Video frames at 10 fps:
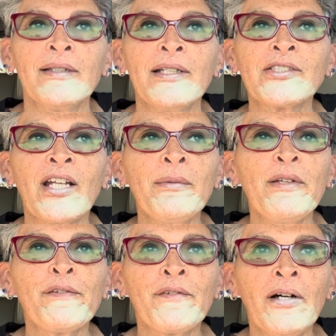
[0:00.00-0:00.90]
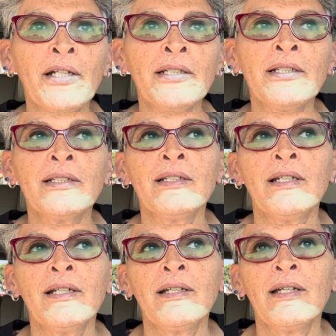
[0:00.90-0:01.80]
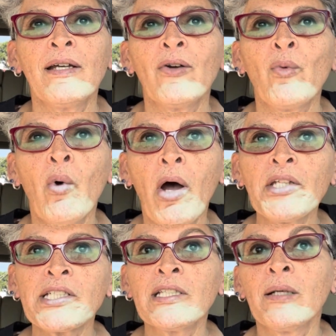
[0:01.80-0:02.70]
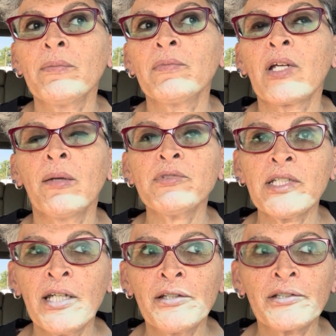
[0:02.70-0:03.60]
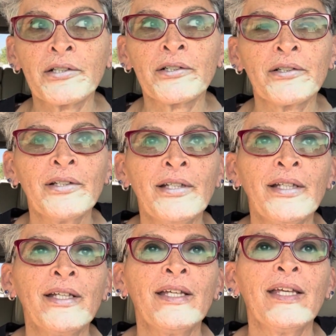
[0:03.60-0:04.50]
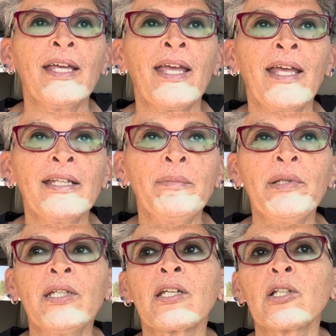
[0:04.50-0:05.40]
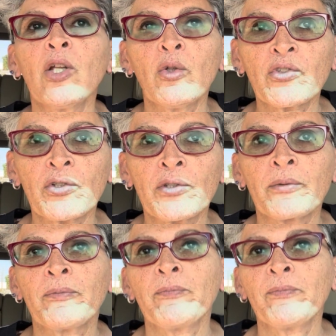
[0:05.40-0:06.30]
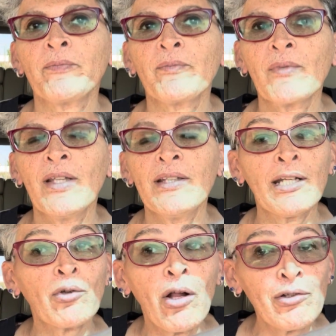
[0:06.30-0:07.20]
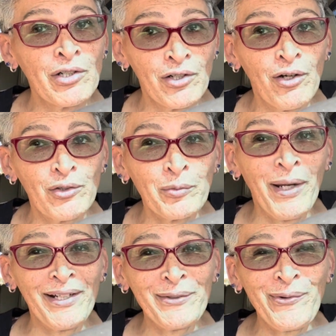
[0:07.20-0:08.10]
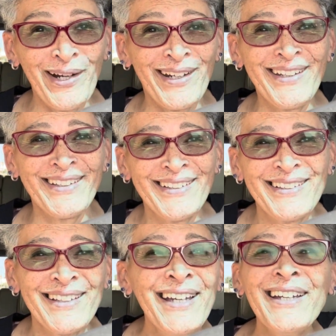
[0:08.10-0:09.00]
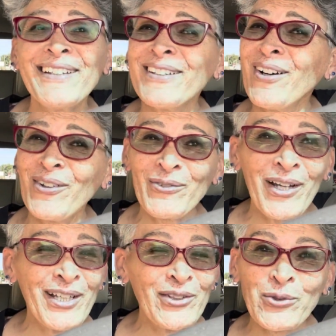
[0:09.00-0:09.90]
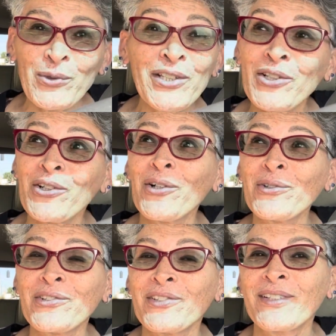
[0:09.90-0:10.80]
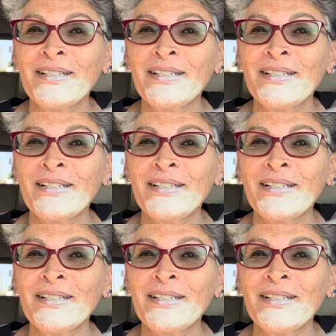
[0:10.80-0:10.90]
It's going to be fun watching them come together and be closer. They're all girls, by the way. I got 3 girls.